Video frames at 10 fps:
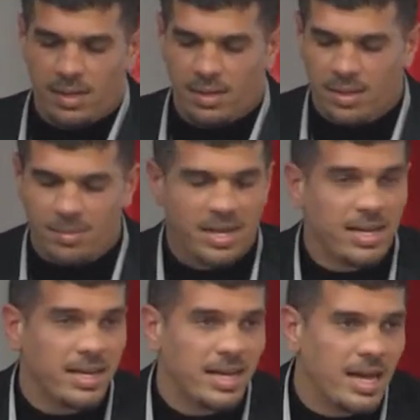In the
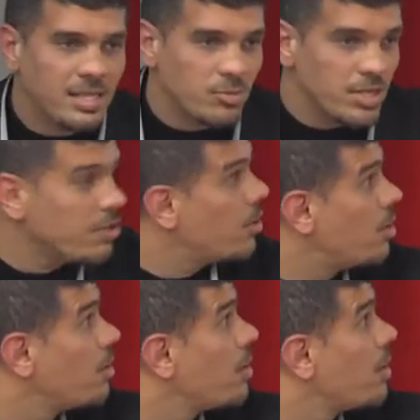beginning, as we
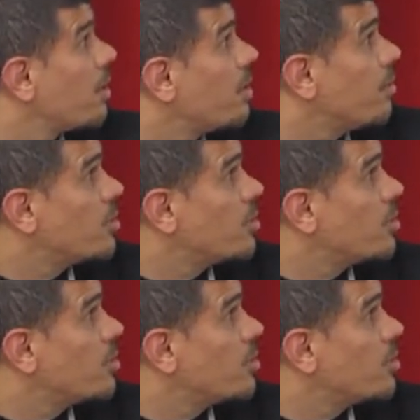know, the